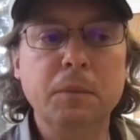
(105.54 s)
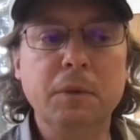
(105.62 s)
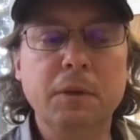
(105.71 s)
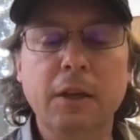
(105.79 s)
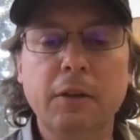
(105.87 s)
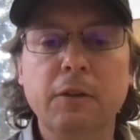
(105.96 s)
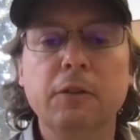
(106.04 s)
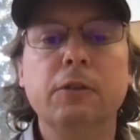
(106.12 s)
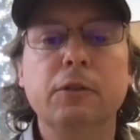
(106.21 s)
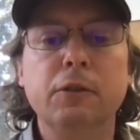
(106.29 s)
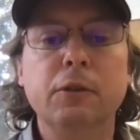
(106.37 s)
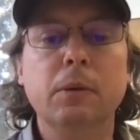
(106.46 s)

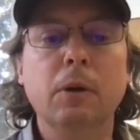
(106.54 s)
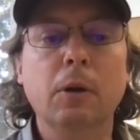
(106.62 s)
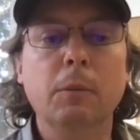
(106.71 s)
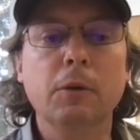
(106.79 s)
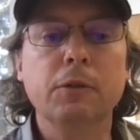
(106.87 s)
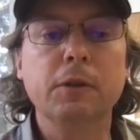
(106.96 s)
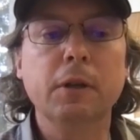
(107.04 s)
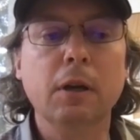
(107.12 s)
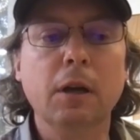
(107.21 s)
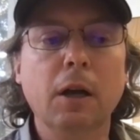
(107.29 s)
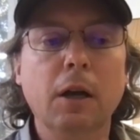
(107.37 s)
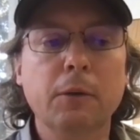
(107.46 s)
tens to almost
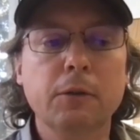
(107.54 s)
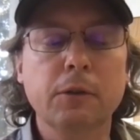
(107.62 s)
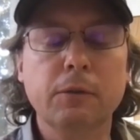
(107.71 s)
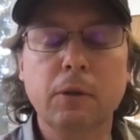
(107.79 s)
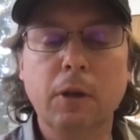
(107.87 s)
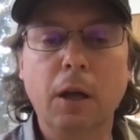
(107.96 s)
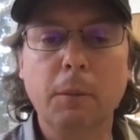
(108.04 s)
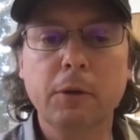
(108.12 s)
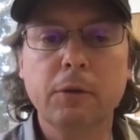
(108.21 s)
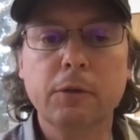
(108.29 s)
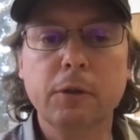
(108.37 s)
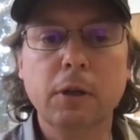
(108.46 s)
hundreds of
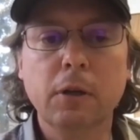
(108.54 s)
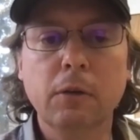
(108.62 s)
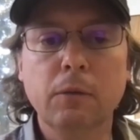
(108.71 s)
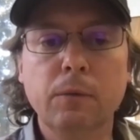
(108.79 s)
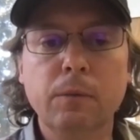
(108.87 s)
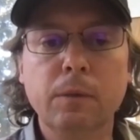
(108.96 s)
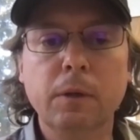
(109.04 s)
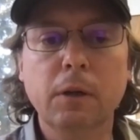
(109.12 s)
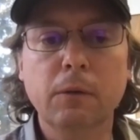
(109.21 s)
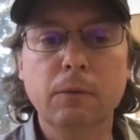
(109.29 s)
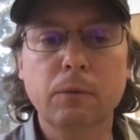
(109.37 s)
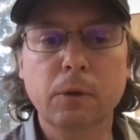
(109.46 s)
kilometers of
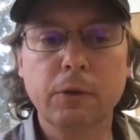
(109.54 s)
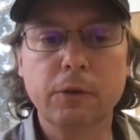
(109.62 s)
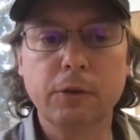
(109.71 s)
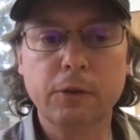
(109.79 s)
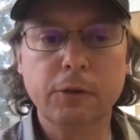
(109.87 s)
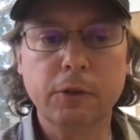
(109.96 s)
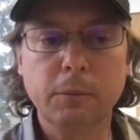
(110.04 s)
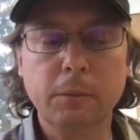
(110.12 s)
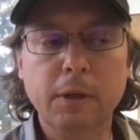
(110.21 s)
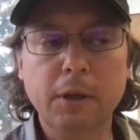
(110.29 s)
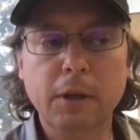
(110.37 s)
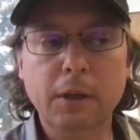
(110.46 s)
river system
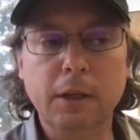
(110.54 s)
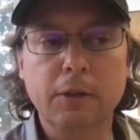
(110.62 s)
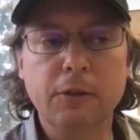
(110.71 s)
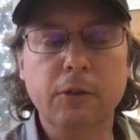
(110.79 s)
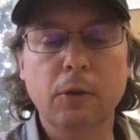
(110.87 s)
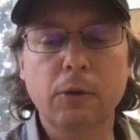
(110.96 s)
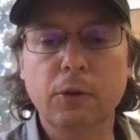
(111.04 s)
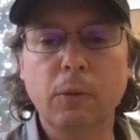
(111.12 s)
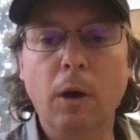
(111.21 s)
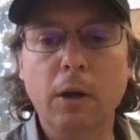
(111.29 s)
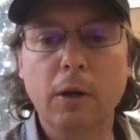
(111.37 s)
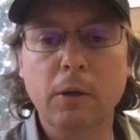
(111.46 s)
that slows the
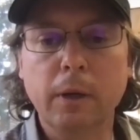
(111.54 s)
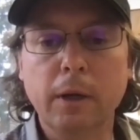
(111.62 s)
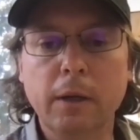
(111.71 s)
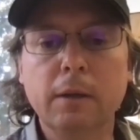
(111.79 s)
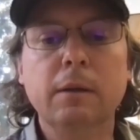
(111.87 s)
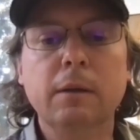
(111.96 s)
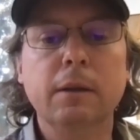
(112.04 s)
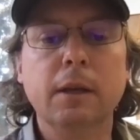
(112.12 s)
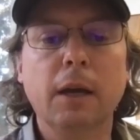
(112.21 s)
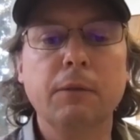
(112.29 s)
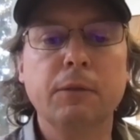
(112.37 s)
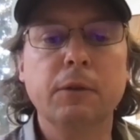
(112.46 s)
water rate. They
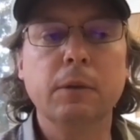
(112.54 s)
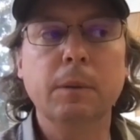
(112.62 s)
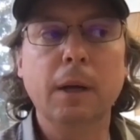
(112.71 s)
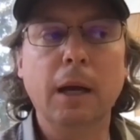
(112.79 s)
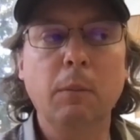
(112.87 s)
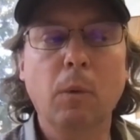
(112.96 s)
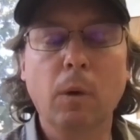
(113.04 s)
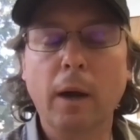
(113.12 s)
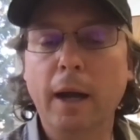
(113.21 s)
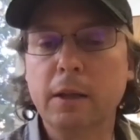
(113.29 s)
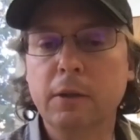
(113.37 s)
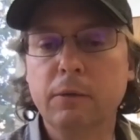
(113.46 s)
have to more
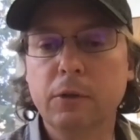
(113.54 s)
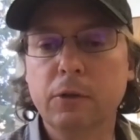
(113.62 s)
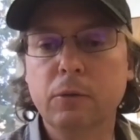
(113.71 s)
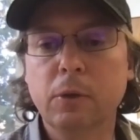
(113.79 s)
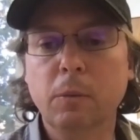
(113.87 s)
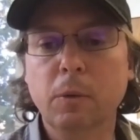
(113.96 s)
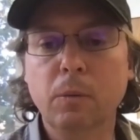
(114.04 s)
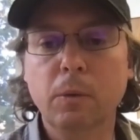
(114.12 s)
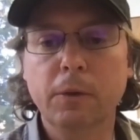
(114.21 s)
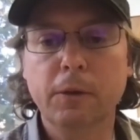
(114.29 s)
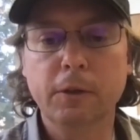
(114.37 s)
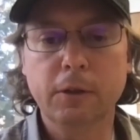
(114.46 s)
actively swim
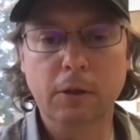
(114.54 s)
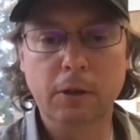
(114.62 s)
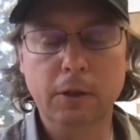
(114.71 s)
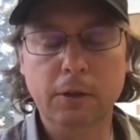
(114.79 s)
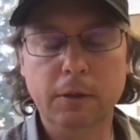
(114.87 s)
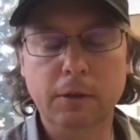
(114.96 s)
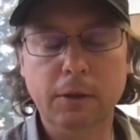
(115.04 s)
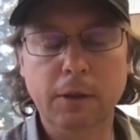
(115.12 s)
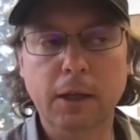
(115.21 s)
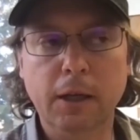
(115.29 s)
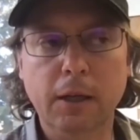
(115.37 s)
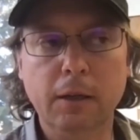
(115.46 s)
with the current,
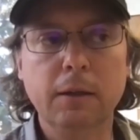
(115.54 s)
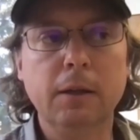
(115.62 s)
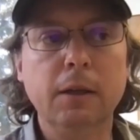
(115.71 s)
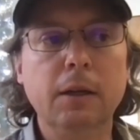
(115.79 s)
and